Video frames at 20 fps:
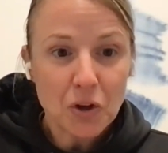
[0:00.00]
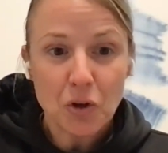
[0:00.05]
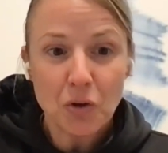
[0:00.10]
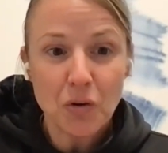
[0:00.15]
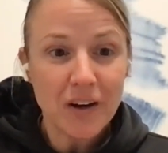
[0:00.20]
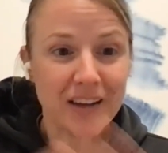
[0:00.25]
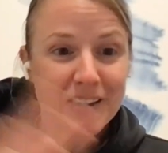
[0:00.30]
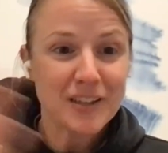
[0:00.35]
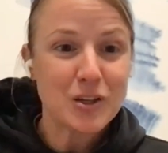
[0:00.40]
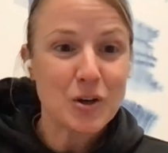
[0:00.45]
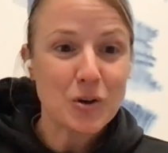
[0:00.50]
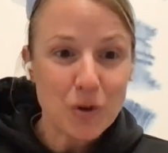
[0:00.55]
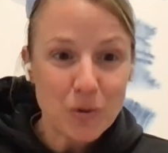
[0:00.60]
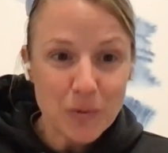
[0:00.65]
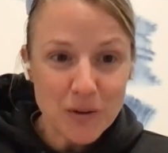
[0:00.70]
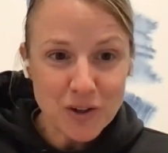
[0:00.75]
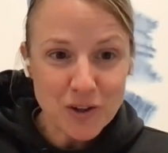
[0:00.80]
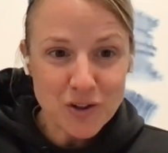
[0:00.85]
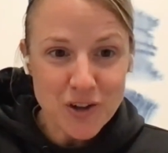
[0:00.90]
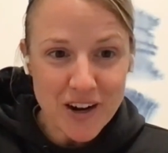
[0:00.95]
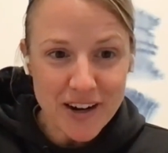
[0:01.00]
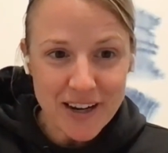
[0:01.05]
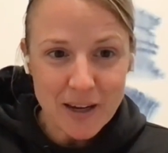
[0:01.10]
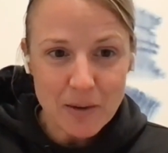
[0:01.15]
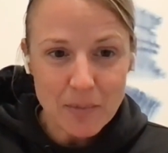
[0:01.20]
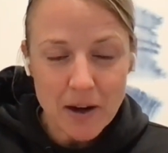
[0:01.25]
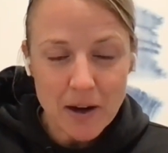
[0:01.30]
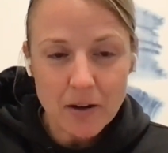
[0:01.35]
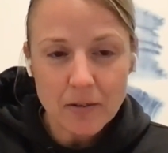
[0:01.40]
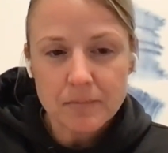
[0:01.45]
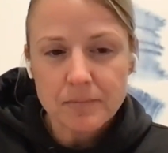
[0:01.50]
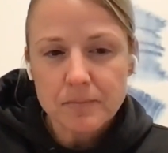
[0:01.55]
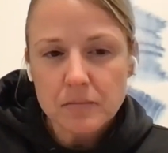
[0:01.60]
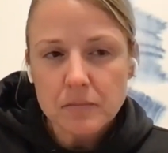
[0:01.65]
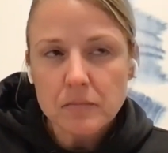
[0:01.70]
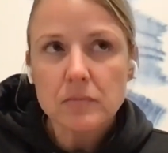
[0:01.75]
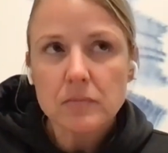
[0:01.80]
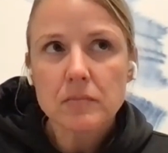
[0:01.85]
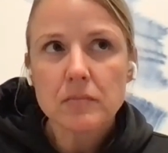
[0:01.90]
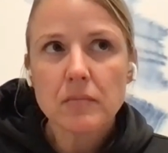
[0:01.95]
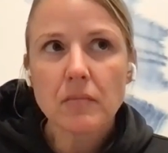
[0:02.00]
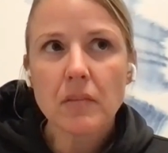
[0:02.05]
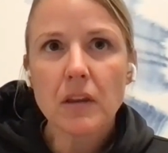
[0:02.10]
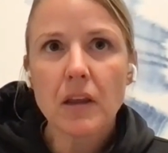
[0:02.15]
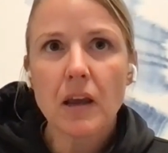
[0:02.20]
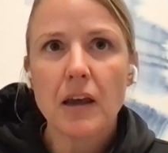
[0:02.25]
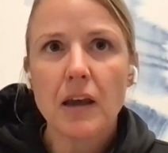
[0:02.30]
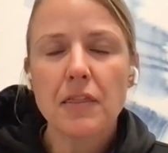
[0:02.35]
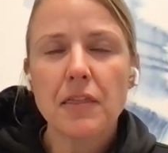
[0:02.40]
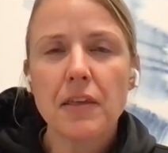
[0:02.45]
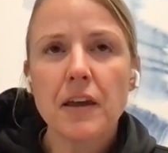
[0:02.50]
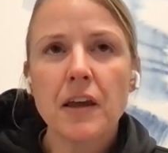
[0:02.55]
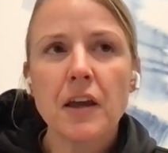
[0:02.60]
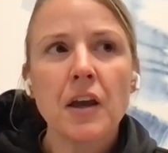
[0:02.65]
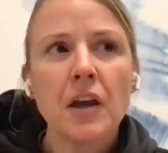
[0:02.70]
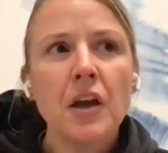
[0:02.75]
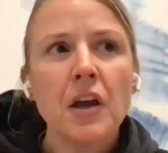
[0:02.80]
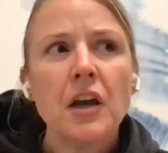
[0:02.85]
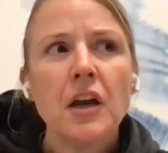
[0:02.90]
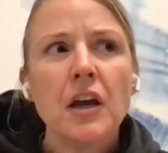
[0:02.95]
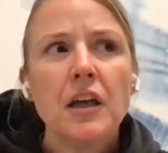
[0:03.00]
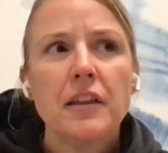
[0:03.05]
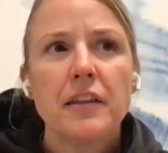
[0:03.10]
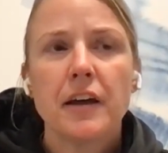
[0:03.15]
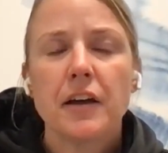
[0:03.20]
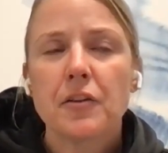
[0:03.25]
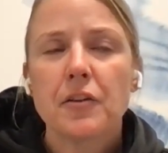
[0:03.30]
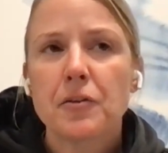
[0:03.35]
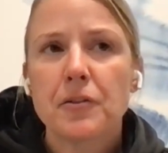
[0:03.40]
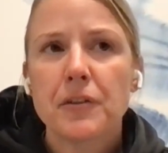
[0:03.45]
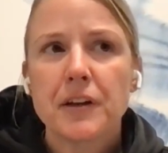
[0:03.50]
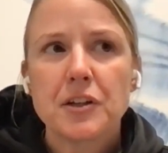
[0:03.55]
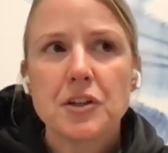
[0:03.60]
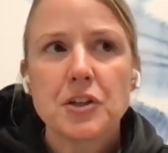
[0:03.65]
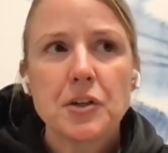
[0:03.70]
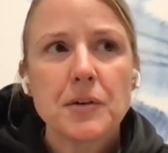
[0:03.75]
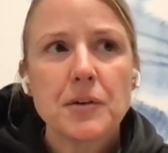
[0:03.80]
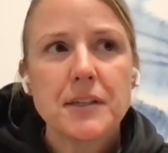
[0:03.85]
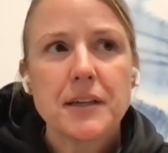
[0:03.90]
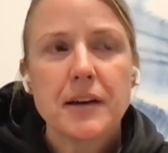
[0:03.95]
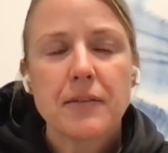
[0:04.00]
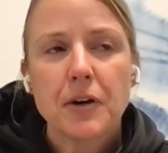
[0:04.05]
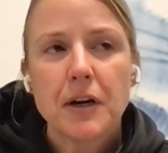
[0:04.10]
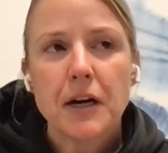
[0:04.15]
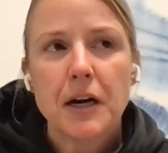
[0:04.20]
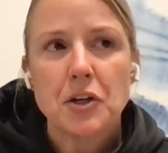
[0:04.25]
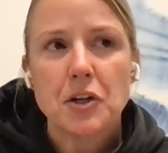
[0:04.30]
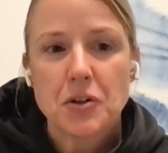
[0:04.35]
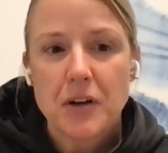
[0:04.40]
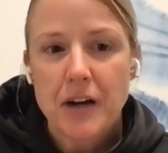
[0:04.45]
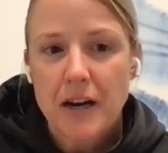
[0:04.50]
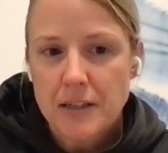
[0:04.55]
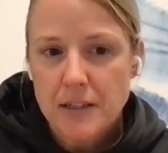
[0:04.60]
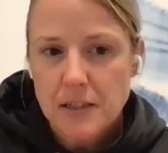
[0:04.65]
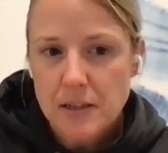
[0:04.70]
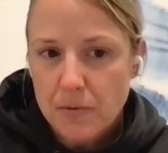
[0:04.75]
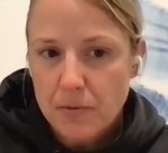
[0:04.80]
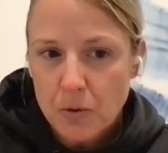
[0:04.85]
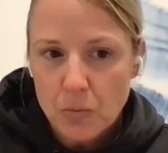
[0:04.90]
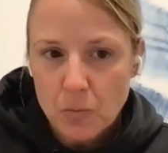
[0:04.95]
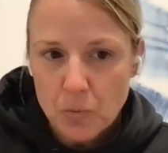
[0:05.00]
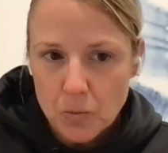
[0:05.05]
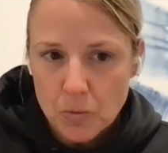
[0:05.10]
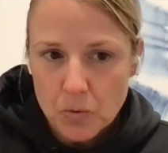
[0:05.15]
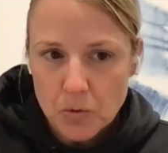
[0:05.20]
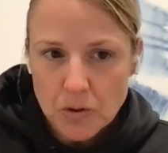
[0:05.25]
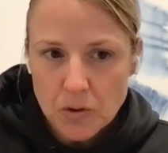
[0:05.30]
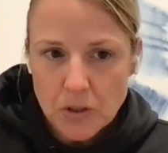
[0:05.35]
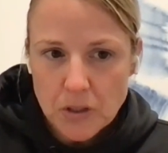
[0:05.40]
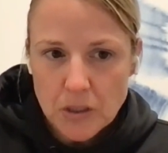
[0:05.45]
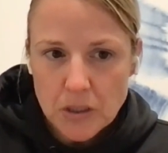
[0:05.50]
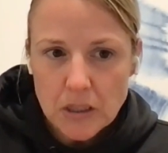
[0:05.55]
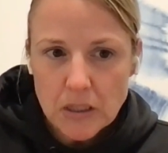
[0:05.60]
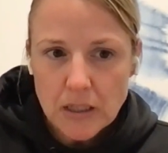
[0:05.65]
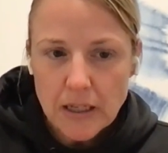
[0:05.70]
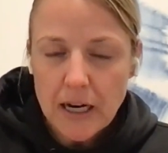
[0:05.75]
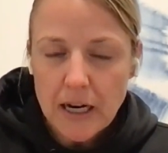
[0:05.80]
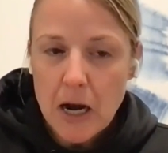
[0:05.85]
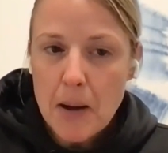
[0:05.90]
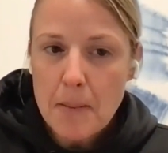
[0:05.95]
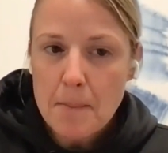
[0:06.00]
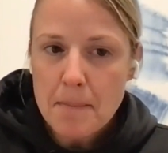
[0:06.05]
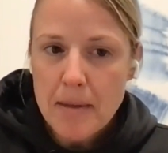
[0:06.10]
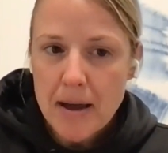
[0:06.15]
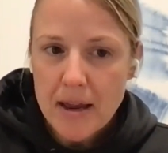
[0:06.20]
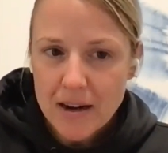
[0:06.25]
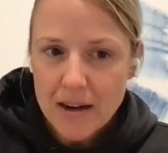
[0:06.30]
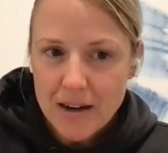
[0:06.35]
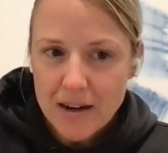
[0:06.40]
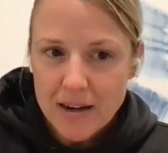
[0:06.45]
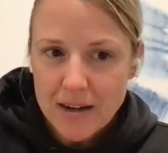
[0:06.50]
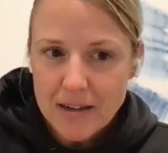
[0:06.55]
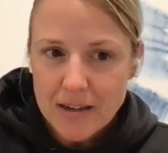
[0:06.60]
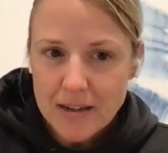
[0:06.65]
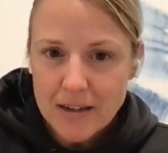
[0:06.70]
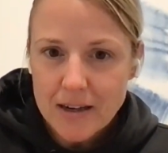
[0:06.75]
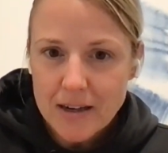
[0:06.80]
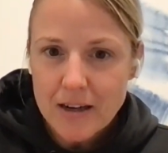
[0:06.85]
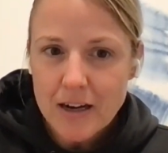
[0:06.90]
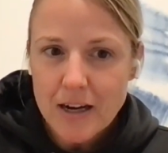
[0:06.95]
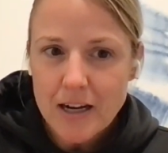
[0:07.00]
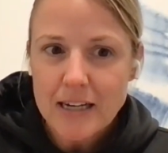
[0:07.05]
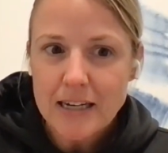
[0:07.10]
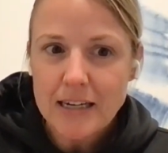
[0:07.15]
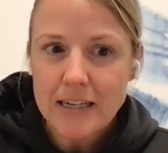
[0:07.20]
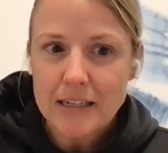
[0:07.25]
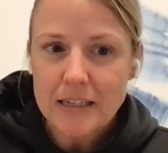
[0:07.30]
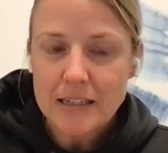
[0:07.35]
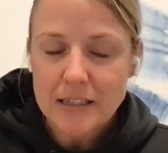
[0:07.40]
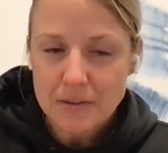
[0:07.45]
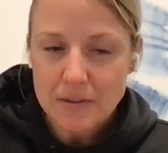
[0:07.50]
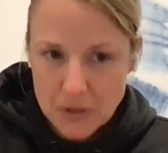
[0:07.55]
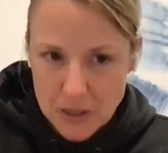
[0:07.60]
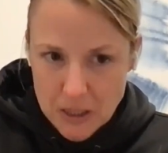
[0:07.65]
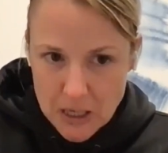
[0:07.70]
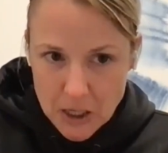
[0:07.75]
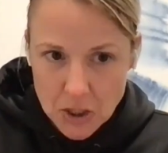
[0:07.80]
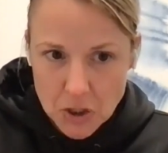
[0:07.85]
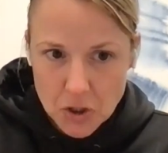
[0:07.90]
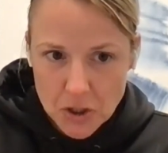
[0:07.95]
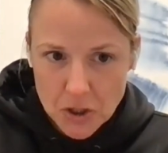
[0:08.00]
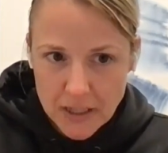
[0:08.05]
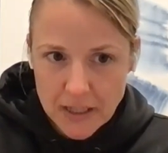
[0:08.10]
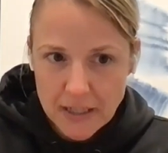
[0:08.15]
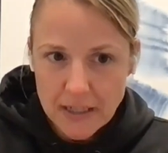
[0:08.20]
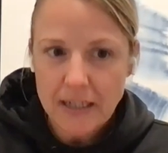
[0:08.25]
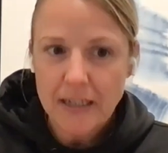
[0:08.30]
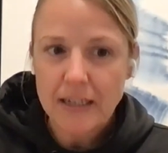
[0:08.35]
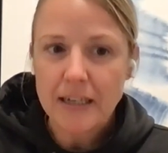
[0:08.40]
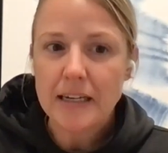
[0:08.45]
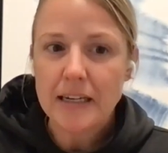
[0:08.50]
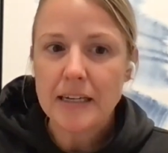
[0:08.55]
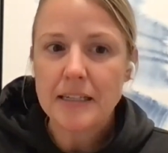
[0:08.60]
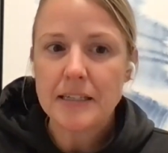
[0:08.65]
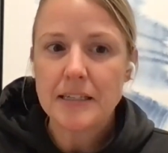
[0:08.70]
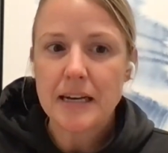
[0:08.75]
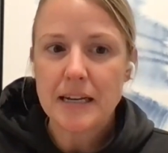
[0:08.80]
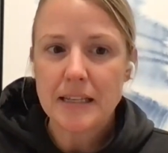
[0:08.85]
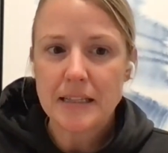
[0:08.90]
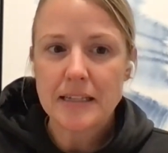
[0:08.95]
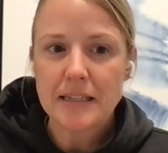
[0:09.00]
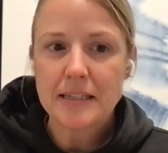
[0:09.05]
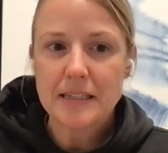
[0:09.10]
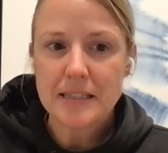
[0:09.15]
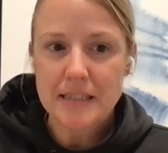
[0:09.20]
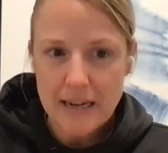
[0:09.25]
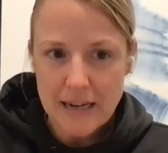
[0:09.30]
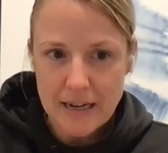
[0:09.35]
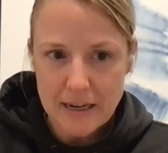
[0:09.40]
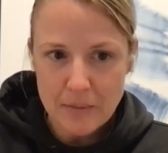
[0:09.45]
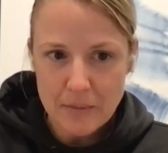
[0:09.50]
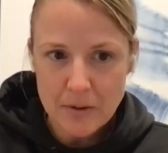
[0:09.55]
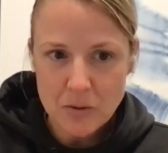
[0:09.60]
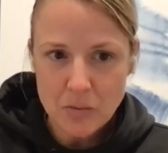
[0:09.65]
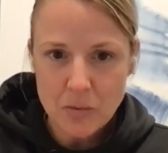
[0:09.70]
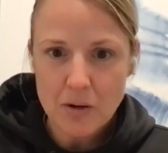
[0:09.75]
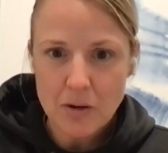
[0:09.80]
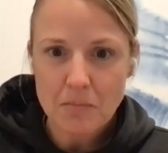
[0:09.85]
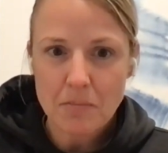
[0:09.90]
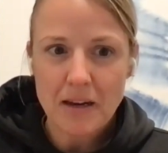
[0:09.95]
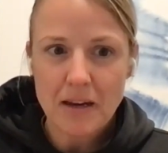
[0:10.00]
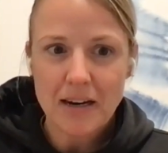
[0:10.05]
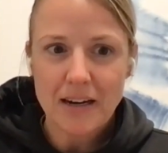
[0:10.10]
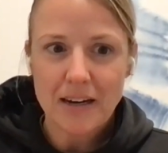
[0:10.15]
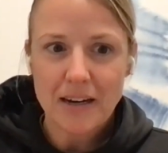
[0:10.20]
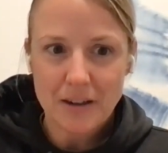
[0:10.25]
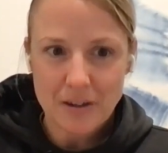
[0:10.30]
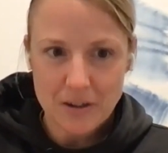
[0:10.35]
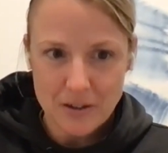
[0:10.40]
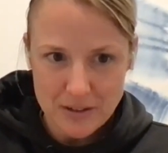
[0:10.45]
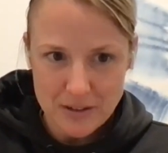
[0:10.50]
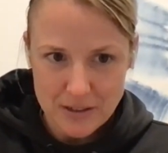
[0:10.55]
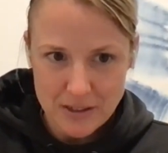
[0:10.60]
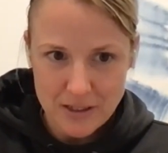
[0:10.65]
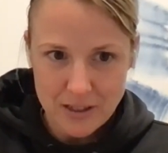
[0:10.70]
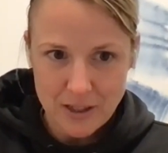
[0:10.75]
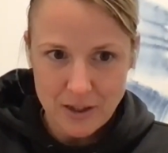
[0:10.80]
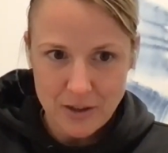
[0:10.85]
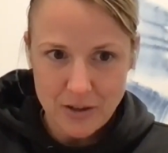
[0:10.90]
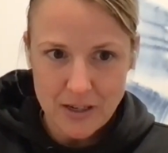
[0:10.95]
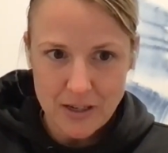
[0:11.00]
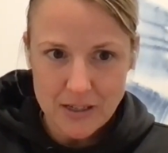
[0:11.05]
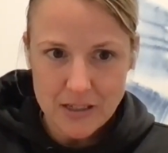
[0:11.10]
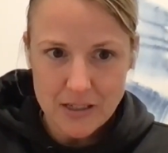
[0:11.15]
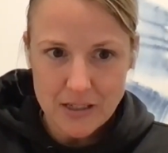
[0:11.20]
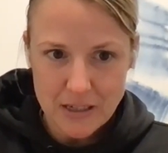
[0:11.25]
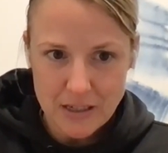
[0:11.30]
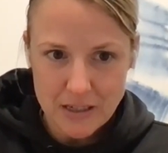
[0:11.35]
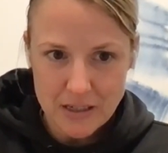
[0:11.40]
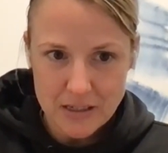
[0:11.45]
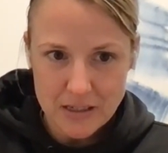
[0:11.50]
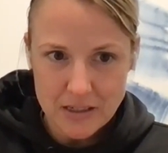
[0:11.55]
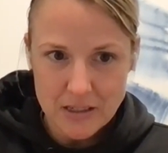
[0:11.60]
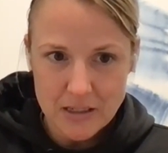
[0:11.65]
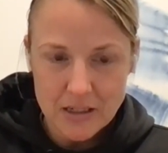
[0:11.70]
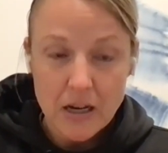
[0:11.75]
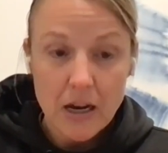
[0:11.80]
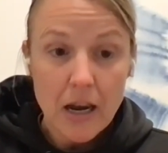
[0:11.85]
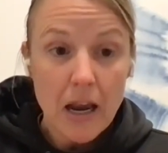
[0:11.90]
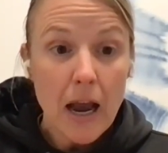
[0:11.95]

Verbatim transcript: you guys don't know what you're talking about. I think the other thing too is every country has different rules. Like, a medic in a different country is not the same as what a medic here is in the United States.